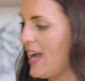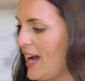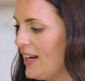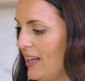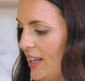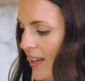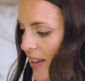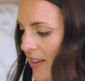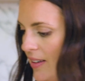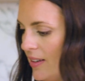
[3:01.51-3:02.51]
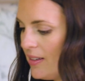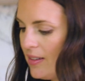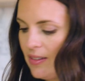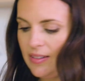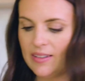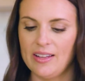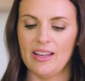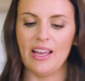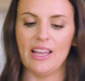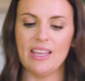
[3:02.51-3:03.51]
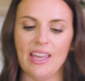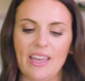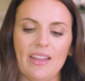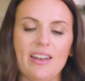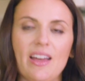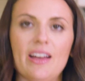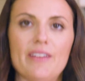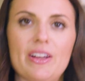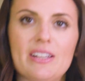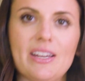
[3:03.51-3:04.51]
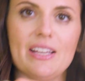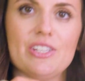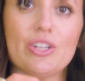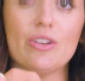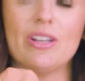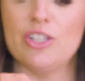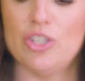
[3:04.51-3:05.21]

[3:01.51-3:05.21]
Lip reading: add in a can of diced green